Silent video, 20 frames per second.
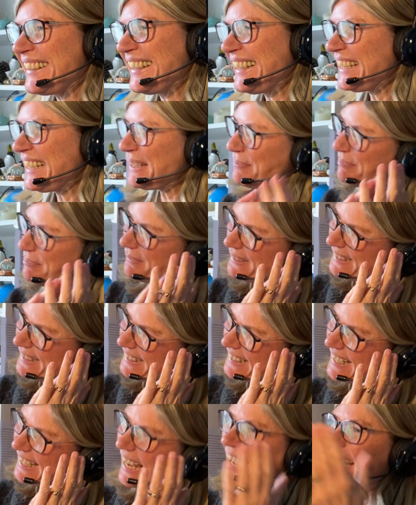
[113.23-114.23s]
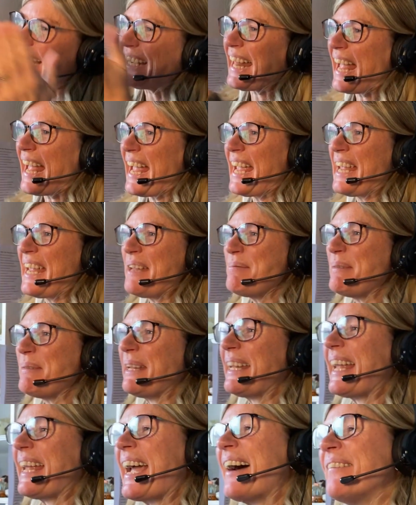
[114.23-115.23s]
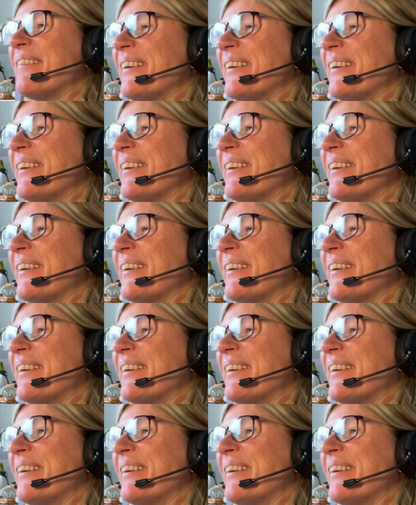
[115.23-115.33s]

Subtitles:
I have now been teaching some of